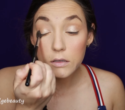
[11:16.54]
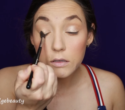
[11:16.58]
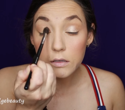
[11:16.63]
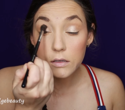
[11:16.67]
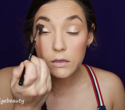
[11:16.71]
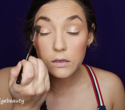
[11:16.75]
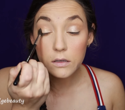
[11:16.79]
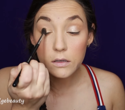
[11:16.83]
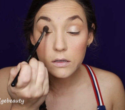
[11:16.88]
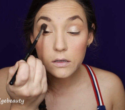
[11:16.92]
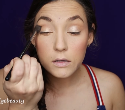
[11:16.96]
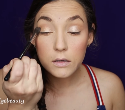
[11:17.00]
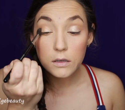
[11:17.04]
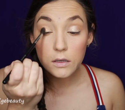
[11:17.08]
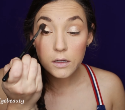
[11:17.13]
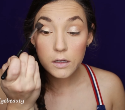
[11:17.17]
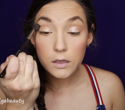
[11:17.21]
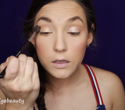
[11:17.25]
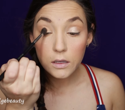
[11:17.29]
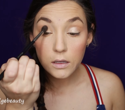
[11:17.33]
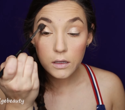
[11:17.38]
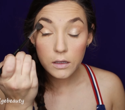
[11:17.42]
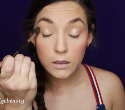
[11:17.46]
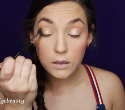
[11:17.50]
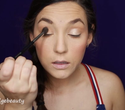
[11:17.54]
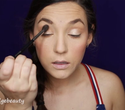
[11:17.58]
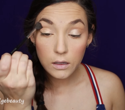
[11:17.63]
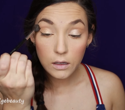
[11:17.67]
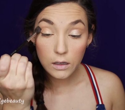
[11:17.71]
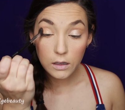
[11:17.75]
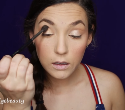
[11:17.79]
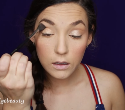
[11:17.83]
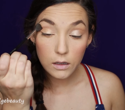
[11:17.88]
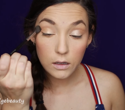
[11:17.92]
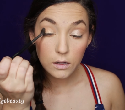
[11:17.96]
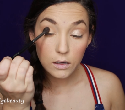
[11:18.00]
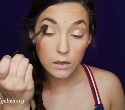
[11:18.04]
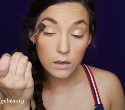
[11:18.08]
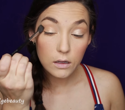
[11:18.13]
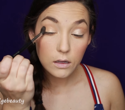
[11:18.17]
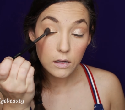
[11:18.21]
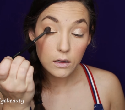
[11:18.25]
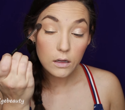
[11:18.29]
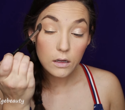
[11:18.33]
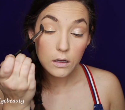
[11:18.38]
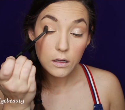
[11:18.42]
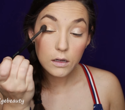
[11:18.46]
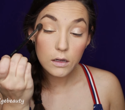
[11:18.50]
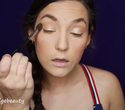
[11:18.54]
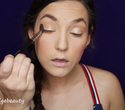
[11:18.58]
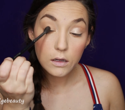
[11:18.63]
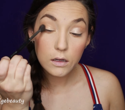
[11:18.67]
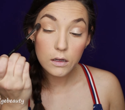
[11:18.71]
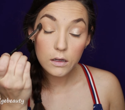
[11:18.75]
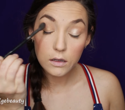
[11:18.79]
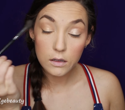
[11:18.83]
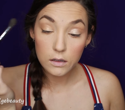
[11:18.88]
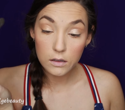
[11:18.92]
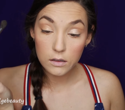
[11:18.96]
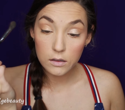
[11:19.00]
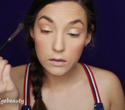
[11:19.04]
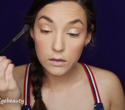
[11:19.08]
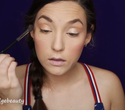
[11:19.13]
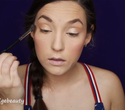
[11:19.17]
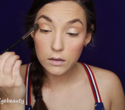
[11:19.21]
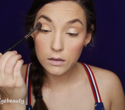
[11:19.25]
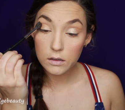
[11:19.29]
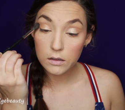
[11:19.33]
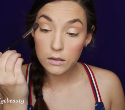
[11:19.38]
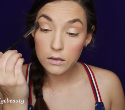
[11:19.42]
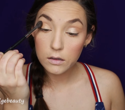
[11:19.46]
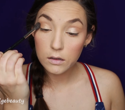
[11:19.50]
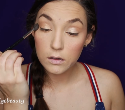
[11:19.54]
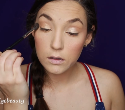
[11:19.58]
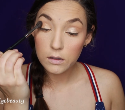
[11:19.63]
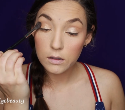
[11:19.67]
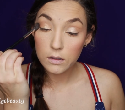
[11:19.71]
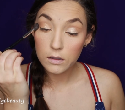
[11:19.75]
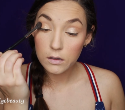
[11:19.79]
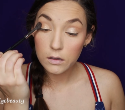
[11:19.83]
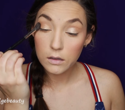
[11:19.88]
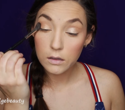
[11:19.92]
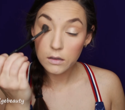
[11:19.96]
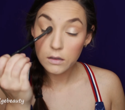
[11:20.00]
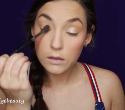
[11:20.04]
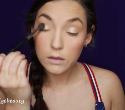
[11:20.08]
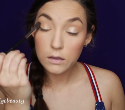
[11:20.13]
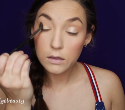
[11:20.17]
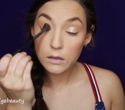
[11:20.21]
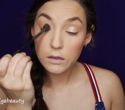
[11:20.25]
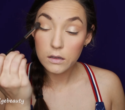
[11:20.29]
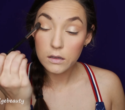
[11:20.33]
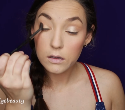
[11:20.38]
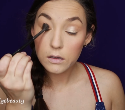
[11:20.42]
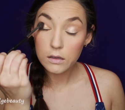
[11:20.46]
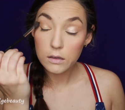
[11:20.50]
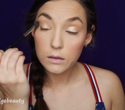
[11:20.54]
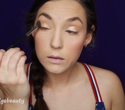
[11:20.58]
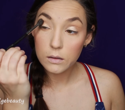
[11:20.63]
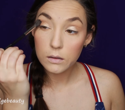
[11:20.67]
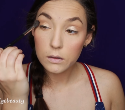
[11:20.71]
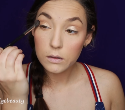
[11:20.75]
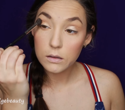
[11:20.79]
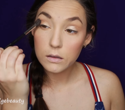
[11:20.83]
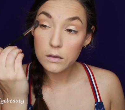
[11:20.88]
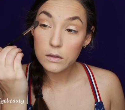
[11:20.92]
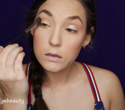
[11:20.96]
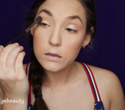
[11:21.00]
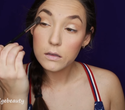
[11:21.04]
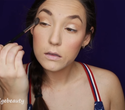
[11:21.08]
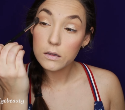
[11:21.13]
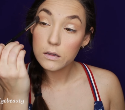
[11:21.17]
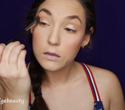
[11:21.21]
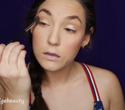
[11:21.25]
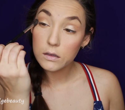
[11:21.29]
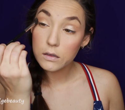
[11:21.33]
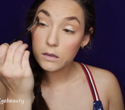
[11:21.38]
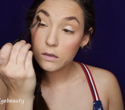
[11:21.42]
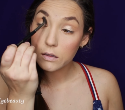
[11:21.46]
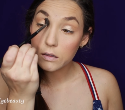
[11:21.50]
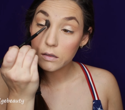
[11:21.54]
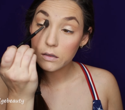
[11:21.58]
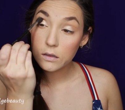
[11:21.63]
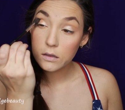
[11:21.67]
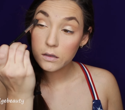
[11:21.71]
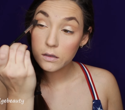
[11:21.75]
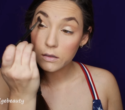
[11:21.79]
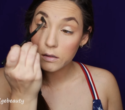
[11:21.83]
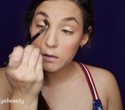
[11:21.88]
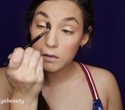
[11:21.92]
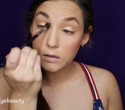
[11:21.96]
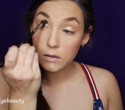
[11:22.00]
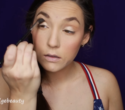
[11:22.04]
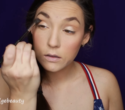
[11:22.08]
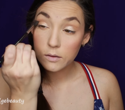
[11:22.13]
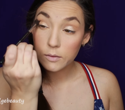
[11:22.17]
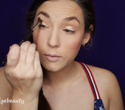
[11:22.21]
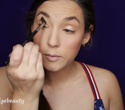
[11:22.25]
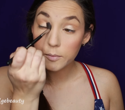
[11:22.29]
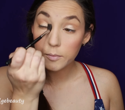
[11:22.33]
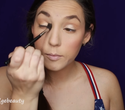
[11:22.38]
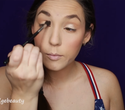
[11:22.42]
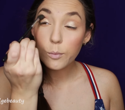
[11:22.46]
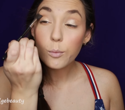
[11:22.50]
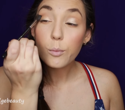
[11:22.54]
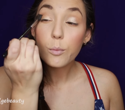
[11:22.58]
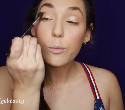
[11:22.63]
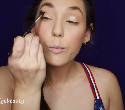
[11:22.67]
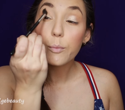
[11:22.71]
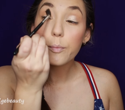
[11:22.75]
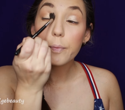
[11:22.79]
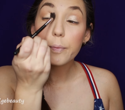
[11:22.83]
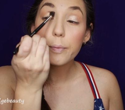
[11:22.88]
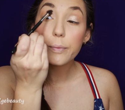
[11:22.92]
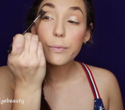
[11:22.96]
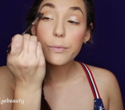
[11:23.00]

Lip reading: (silence)